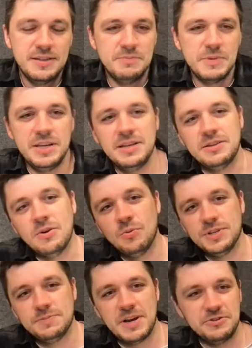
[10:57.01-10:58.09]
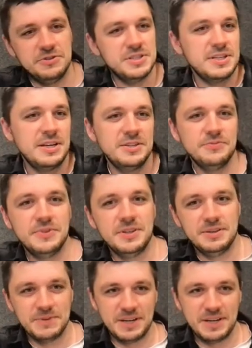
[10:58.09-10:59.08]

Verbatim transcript: they may not always match the state of the